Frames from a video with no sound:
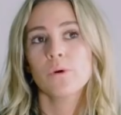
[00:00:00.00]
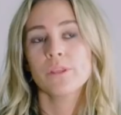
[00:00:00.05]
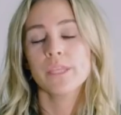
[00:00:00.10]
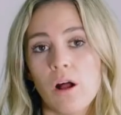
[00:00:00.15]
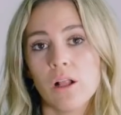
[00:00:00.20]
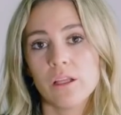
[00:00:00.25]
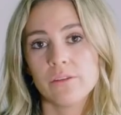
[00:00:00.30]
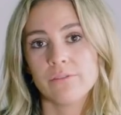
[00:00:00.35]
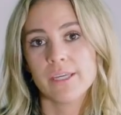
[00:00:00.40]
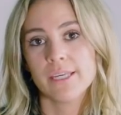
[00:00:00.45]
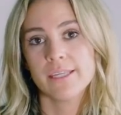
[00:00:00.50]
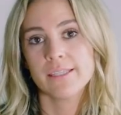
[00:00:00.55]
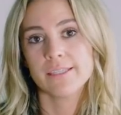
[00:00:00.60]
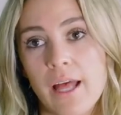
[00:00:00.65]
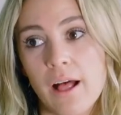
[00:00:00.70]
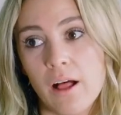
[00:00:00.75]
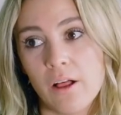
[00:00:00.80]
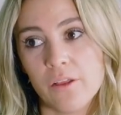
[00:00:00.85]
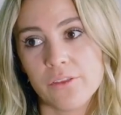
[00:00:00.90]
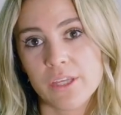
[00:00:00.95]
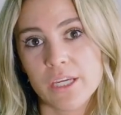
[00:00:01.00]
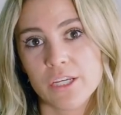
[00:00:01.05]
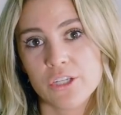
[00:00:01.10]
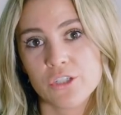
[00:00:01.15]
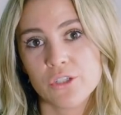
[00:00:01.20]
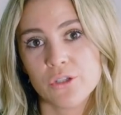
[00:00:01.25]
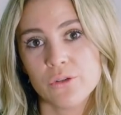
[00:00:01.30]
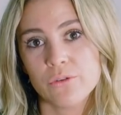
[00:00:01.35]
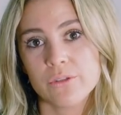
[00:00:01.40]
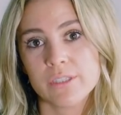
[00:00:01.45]
with all of his health
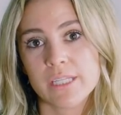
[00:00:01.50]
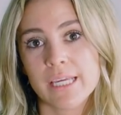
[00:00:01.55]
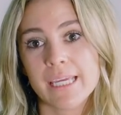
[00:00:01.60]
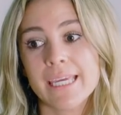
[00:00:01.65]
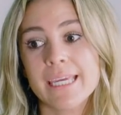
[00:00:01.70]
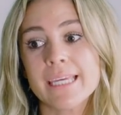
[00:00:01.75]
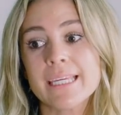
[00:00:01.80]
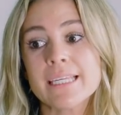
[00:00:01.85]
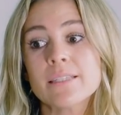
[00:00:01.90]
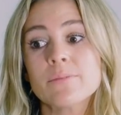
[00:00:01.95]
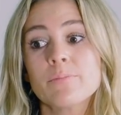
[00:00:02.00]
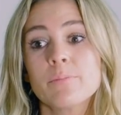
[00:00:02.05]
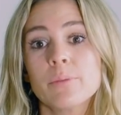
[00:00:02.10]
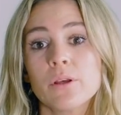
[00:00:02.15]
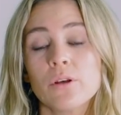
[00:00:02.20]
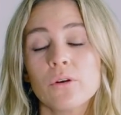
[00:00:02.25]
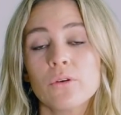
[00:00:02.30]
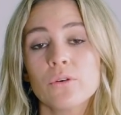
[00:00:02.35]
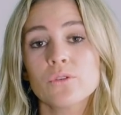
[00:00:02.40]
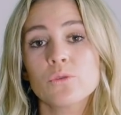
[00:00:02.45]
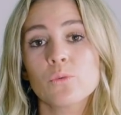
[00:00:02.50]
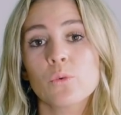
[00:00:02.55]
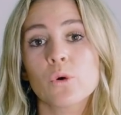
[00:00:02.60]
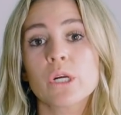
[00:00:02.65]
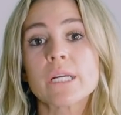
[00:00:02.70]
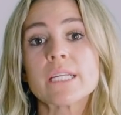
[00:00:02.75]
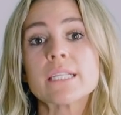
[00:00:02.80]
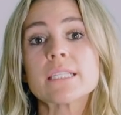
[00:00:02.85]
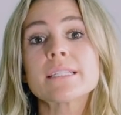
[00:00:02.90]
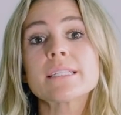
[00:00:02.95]
issues, like his bills
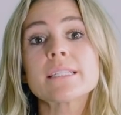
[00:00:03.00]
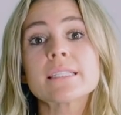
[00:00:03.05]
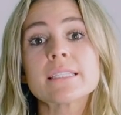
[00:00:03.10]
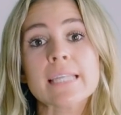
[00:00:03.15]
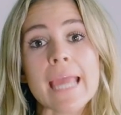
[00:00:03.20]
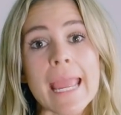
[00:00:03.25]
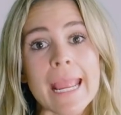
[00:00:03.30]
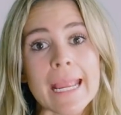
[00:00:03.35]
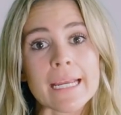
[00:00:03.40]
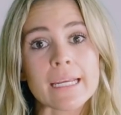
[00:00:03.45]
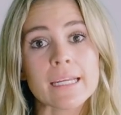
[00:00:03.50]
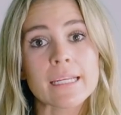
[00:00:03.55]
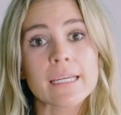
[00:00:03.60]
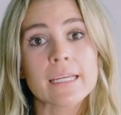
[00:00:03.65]
were insane.